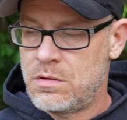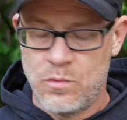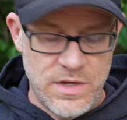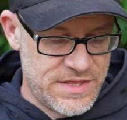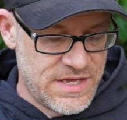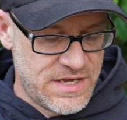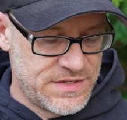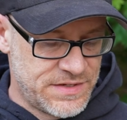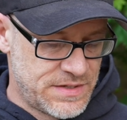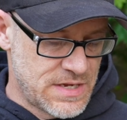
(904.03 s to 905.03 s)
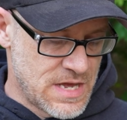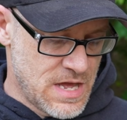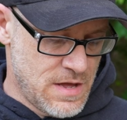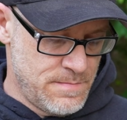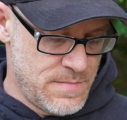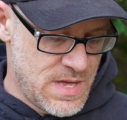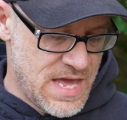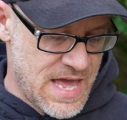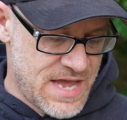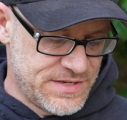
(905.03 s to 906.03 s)
with this.
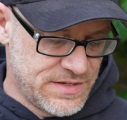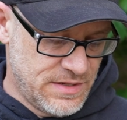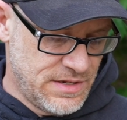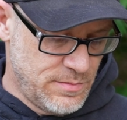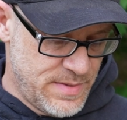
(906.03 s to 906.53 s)
It has a little